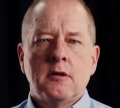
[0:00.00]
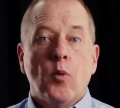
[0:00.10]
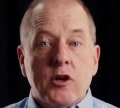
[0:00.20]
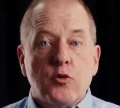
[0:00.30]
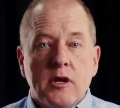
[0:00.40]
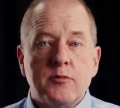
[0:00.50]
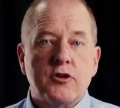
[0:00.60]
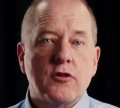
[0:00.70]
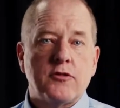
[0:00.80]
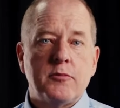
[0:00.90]
What do we
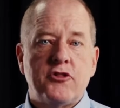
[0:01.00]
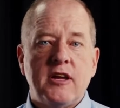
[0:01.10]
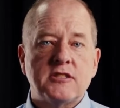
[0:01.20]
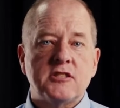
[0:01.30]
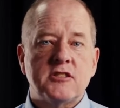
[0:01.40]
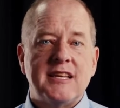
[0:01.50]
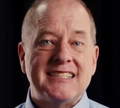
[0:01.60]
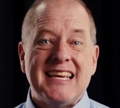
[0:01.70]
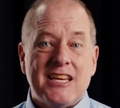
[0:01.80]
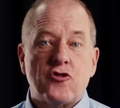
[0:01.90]
observe from Jesus and
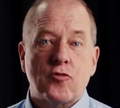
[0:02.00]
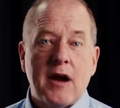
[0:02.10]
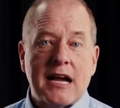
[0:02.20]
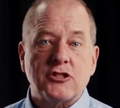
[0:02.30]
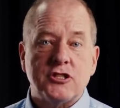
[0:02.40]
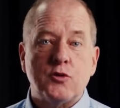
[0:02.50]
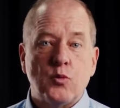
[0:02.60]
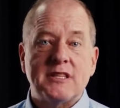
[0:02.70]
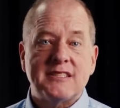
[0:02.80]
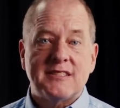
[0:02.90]
his interaction
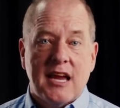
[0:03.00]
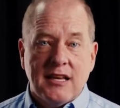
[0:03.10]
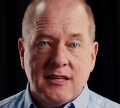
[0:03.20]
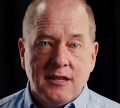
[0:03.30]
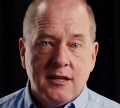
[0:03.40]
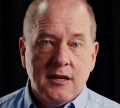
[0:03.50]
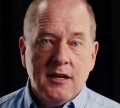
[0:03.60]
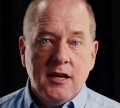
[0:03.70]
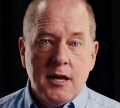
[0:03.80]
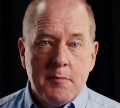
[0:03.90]
with Satan
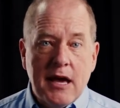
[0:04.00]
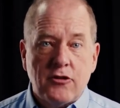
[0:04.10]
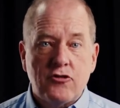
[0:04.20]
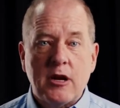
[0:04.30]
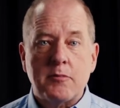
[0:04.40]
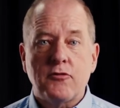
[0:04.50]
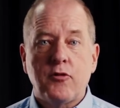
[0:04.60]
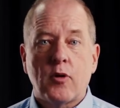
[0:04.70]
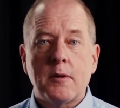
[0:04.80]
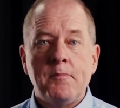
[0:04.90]
in Matthew chapter
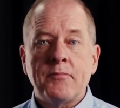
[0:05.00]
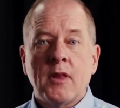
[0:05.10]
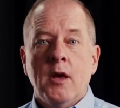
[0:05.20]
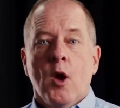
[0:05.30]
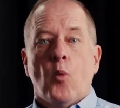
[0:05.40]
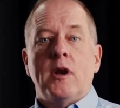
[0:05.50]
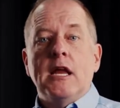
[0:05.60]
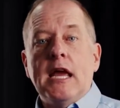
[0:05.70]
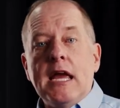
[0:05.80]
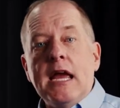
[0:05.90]
4? When
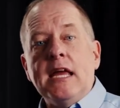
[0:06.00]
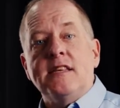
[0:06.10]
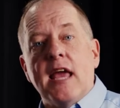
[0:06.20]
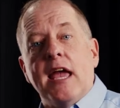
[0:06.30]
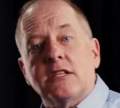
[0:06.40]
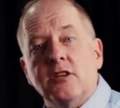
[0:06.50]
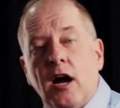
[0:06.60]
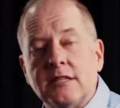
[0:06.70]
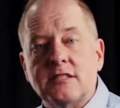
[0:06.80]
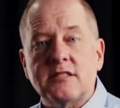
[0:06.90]
he takes
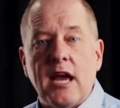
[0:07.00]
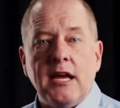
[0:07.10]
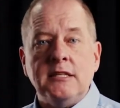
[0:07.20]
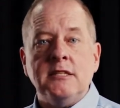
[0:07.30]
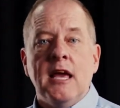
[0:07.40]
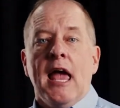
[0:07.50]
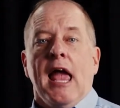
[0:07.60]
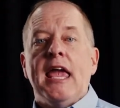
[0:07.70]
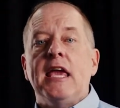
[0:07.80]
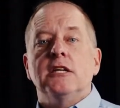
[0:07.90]
on Satan,
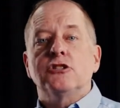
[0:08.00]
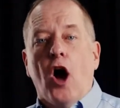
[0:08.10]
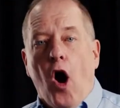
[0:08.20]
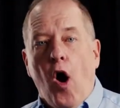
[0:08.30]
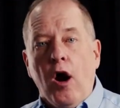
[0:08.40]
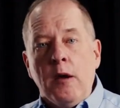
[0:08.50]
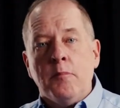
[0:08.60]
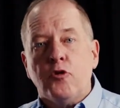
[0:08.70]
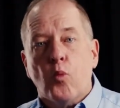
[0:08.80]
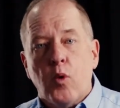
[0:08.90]
he is
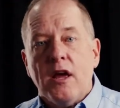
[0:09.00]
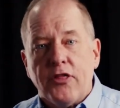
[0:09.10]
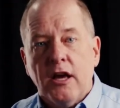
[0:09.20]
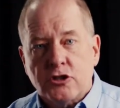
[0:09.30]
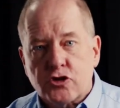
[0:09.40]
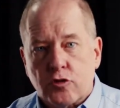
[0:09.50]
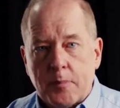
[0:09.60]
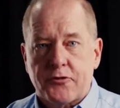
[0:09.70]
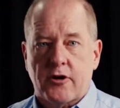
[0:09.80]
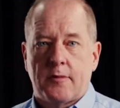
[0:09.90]
armed with
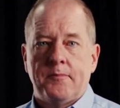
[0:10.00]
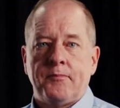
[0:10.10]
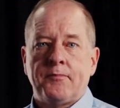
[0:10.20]
Scripture.